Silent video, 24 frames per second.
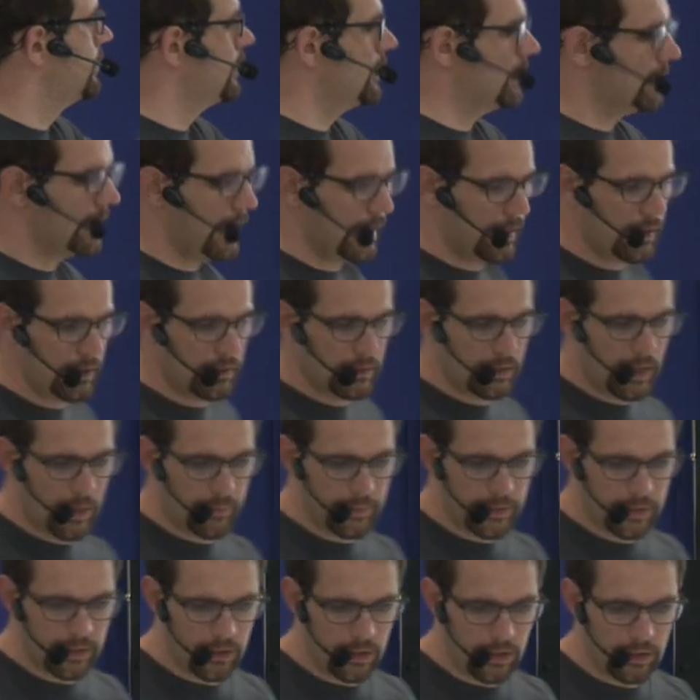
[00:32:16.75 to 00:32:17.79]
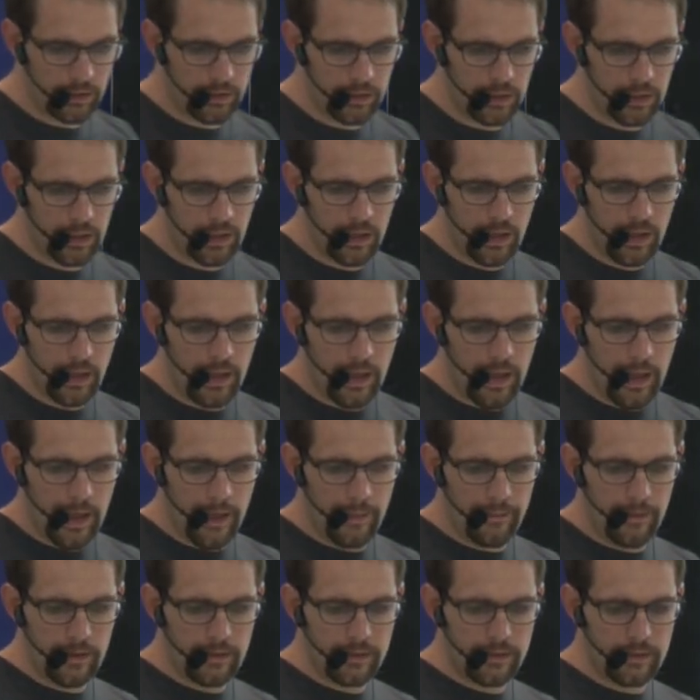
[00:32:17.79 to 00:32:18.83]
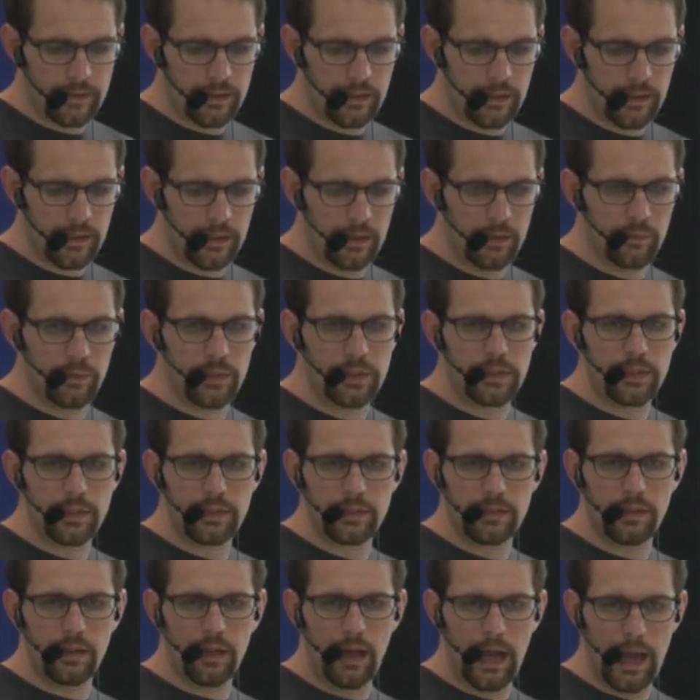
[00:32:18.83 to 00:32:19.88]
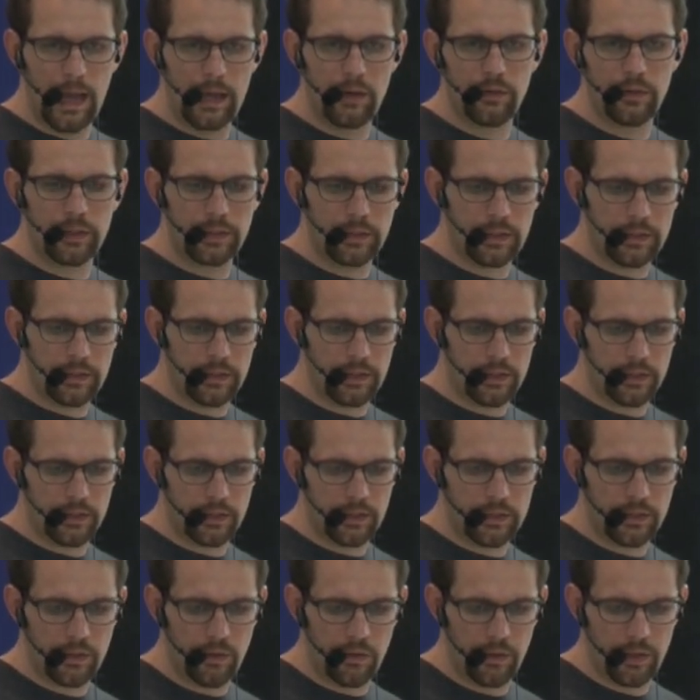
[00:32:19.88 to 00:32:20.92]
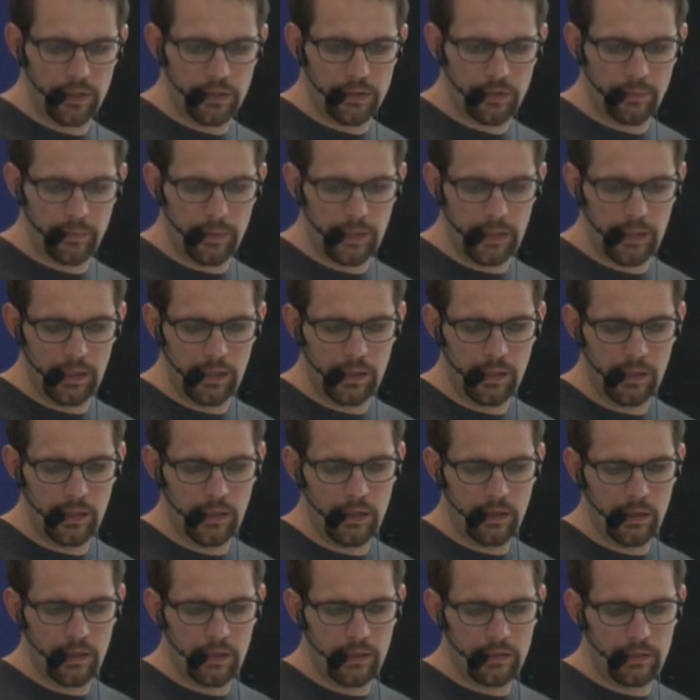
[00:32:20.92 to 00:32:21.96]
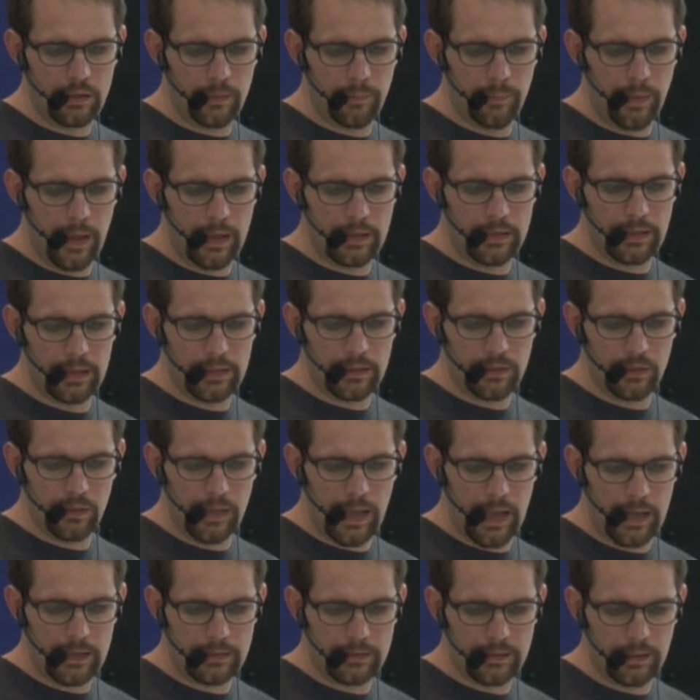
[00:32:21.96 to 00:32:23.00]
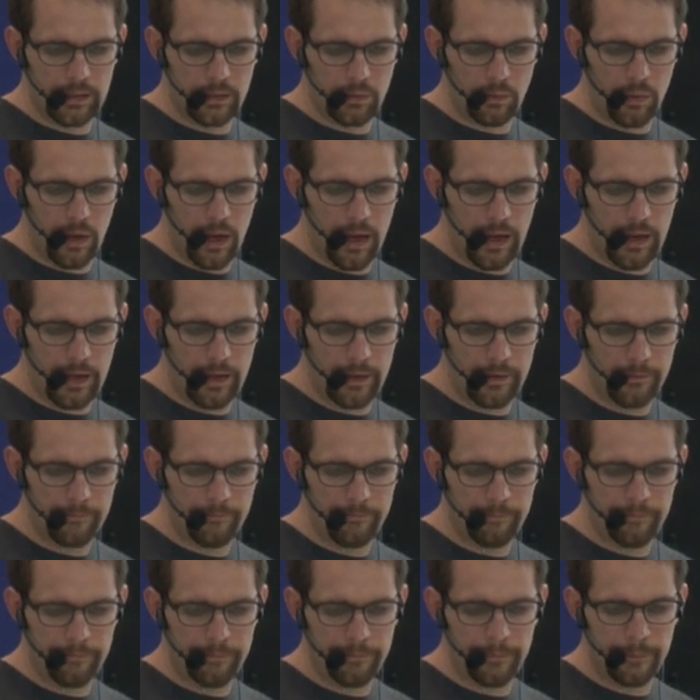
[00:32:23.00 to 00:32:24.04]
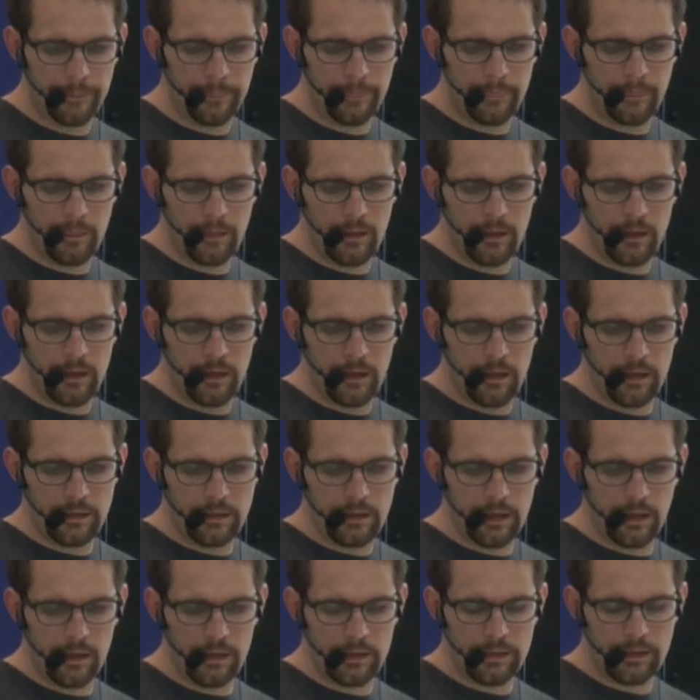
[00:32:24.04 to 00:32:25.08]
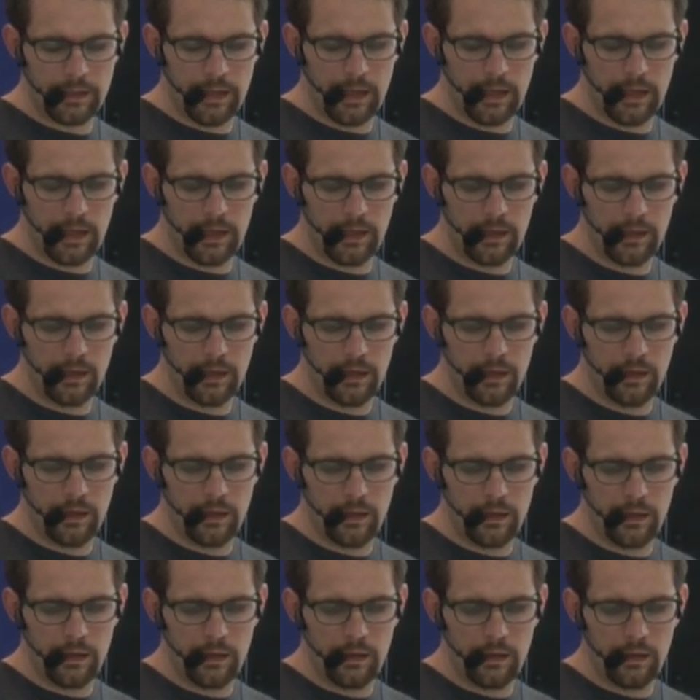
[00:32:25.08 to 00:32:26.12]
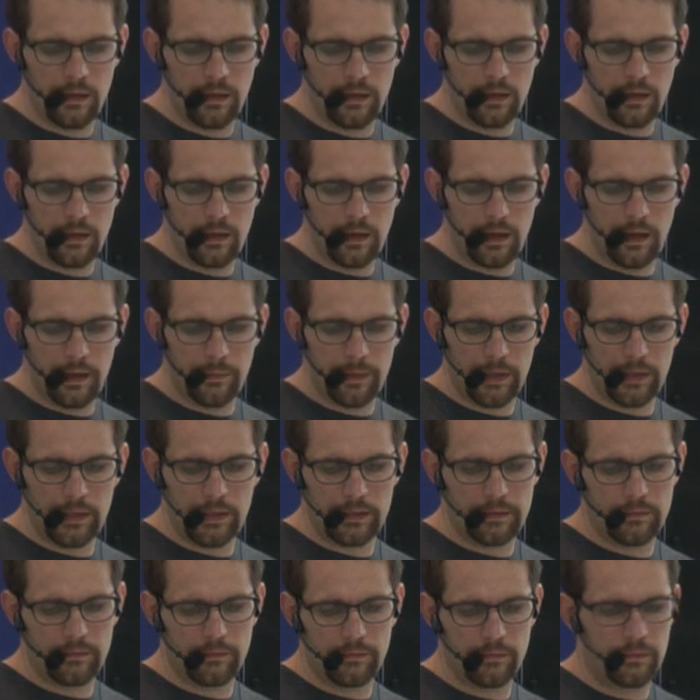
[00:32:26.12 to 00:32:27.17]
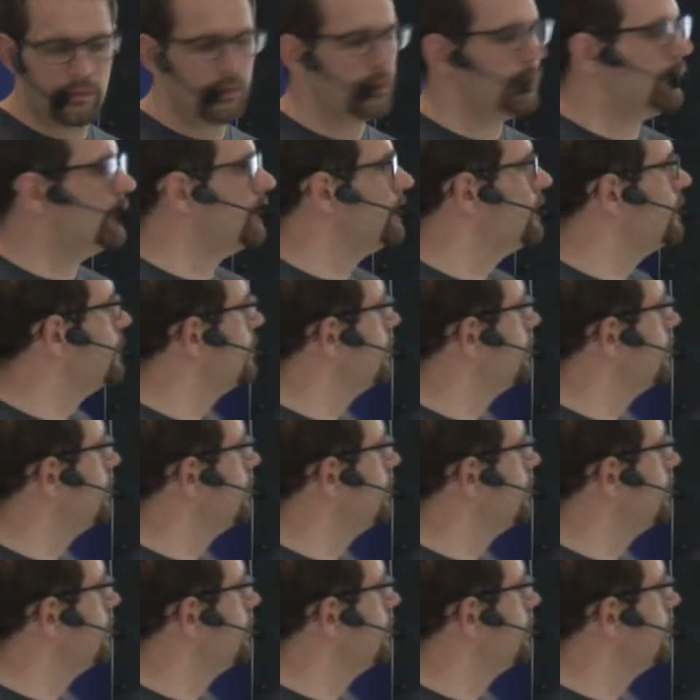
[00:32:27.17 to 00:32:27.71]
the second epsilon, and then z, which is the hiring decision, is going to be dependent on x and y. It's going to say, I'm going to do,